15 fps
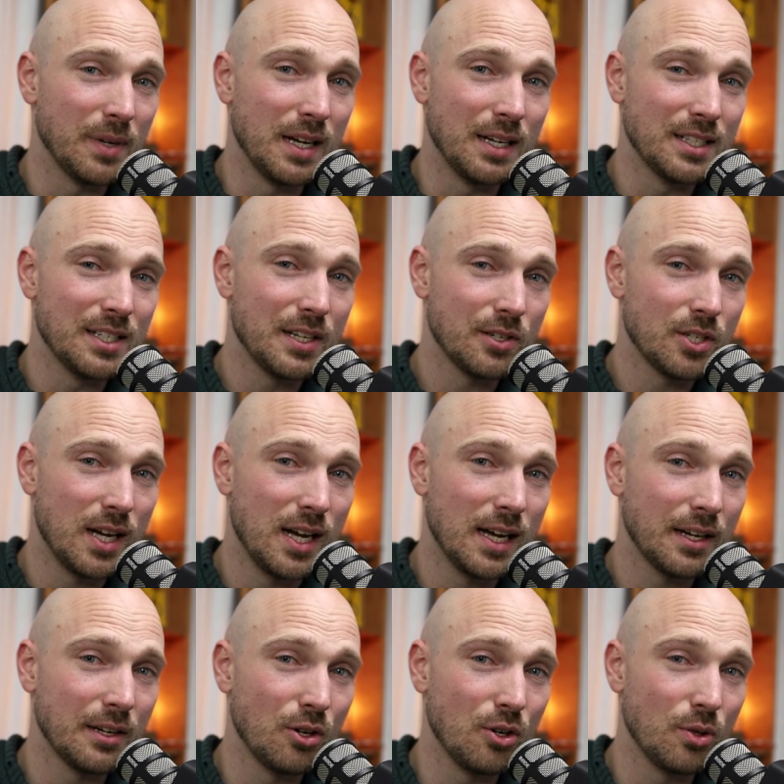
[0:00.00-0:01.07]
on
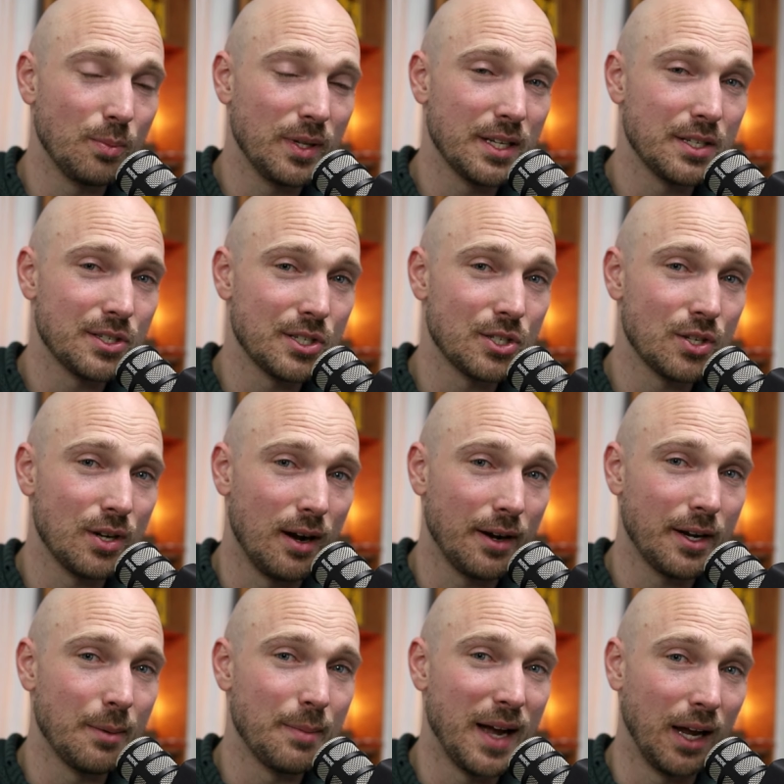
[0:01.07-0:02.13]
TikTok and all the places
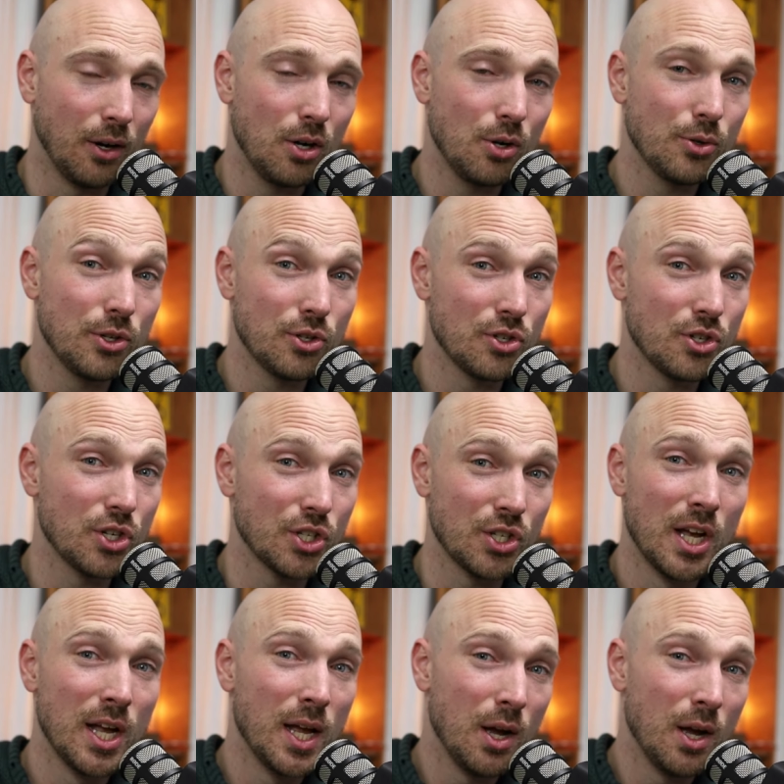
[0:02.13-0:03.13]
talking about, oh, you should just